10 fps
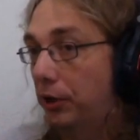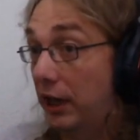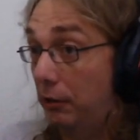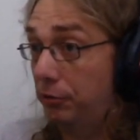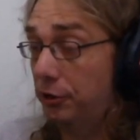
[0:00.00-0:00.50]
or
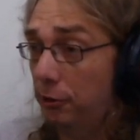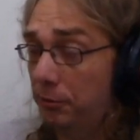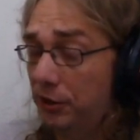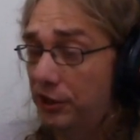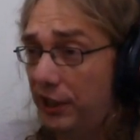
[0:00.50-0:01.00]
down
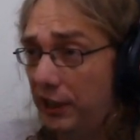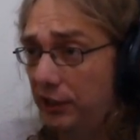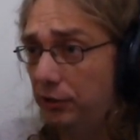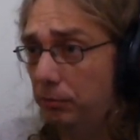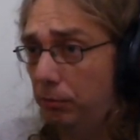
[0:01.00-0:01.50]
slopes and
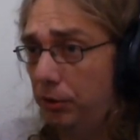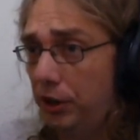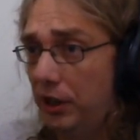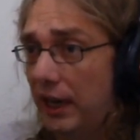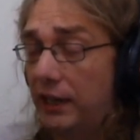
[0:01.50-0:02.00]
stairs,
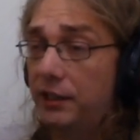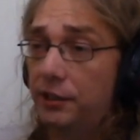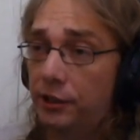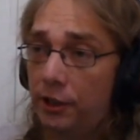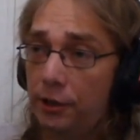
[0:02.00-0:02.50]
we
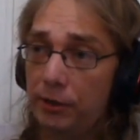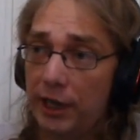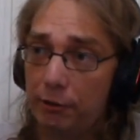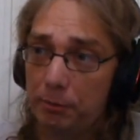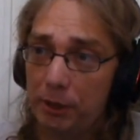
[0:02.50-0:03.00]
actually slow
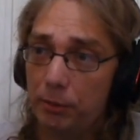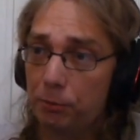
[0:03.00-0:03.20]
down a bit.